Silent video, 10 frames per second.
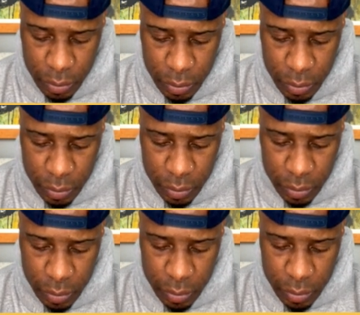
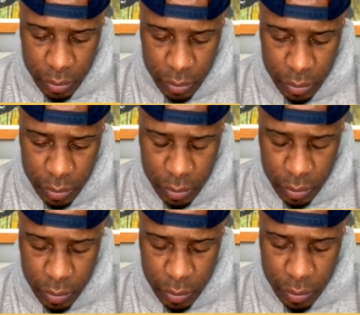
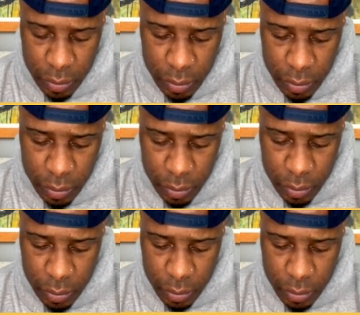
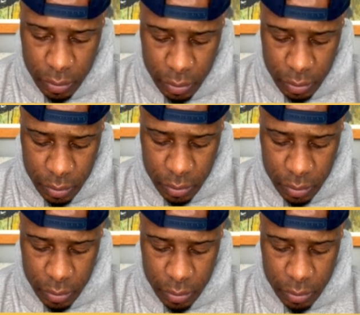
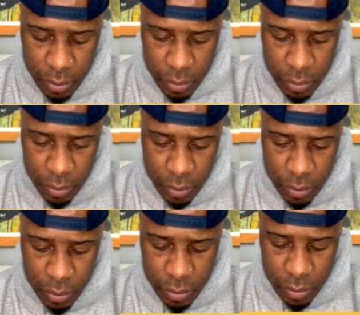
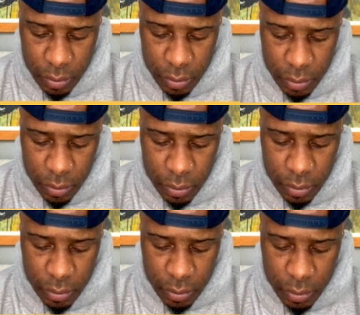
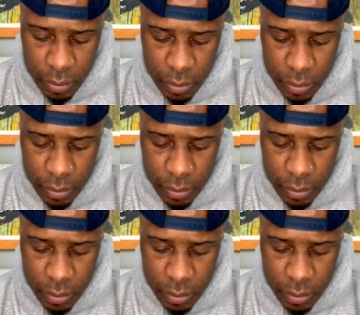The person shown says nothing.